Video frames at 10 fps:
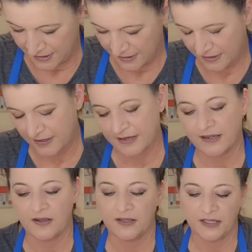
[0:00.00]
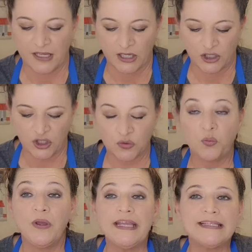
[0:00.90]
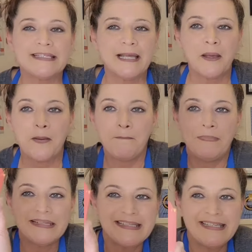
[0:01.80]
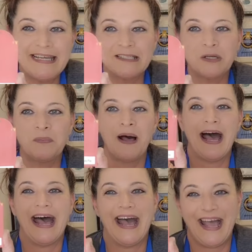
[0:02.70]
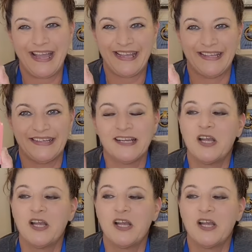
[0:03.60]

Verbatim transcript: left. Sweet potato pie.